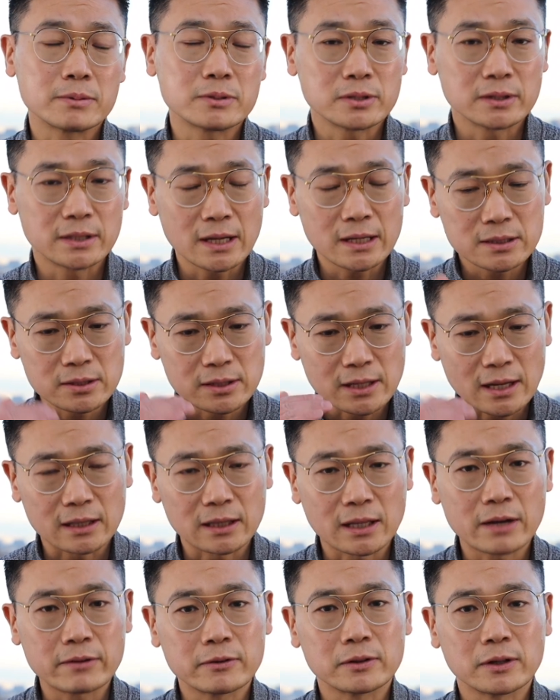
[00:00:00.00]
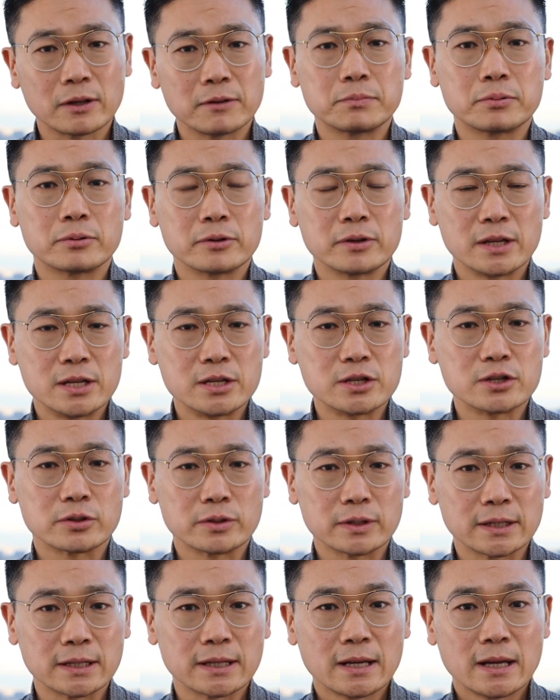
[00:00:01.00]
to get to that level of
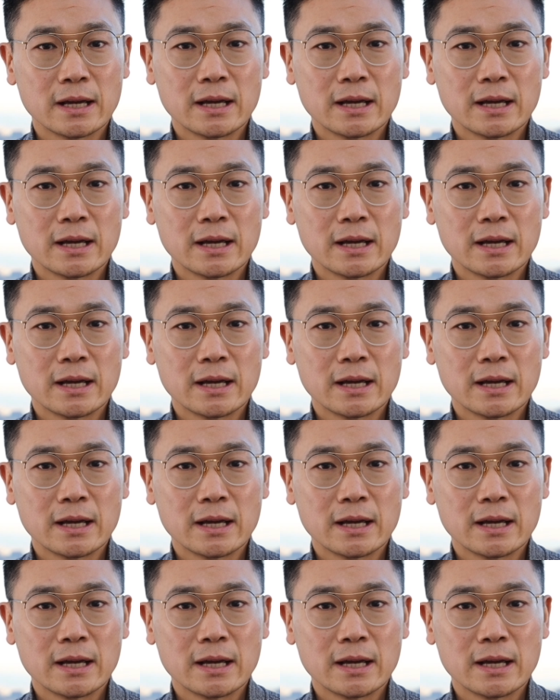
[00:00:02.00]
pre-injury.